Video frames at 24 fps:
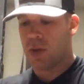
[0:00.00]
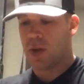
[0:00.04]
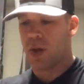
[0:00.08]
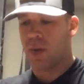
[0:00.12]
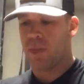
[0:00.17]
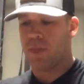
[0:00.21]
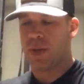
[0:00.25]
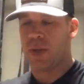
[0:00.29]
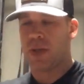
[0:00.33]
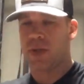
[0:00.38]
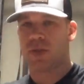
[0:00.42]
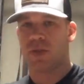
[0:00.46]
a
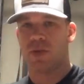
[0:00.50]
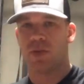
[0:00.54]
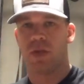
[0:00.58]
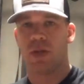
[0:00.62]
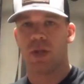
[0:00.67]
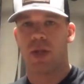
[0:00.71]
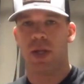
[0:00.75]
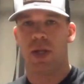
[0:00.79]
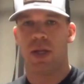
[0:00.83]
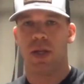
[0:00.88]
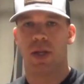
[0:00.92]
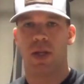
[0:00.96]
pistol
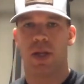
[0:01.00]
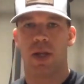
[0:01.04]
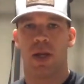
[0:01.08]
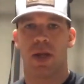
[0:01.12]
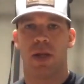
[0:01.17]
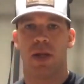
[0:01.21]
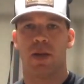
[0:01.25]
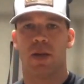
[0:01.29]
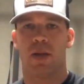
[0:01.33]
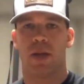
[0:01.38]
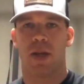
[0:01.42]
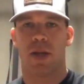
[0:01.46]
cleaning
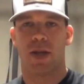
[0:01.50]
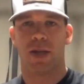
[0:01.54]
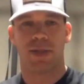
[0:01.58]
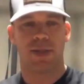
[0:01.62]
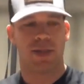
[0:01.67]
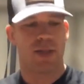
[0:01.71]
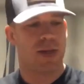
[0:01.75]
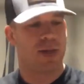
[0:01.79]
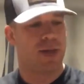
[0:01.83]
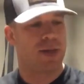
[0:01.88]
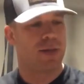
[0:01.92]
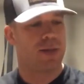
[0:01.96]
kit. Like I
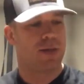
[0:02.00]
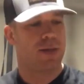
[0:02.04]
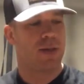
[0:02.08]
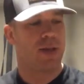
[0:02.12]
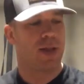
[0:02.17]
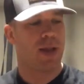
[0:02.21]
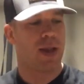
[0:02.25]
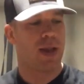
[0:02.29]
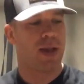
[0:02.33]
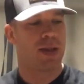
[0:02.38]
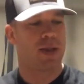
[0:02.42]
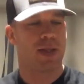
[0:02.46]
said,
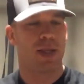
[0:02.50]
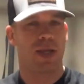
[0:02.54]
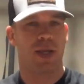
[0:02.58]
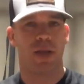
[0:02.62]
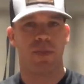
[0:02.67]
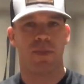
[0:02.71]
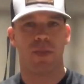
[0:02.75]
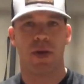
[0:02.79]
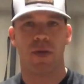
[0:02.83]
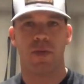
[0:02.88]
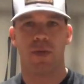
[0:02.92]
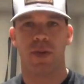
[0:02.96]
I like to
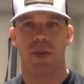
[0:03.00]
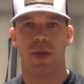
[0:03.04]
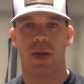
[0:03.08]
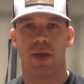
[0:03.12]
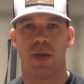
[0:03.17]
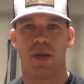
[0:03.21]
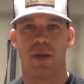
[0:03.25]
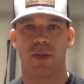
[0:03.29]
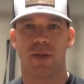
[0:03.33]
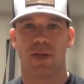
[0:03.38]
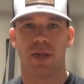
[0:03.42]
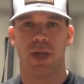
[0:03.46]
keep
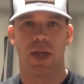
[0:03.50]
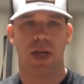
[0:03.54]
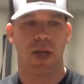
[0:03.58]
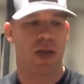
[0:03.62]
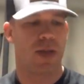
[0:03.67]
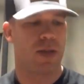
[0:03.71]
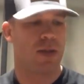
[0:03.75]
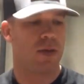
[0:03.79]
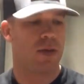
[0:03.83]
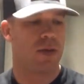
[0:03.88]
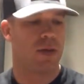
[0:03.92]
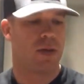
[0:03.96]
everything
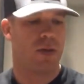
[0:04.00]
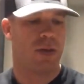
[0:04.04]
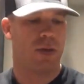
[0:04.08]
together.